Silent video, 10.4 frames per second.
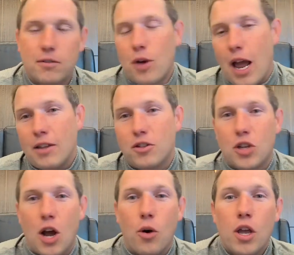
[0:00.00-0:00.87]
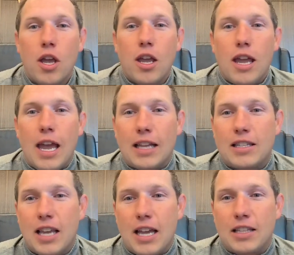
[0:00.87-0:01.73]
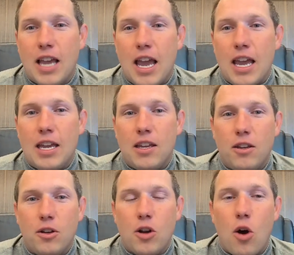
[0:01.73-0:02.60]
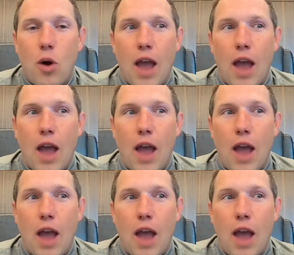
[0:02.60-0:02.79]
Right. So it's you know,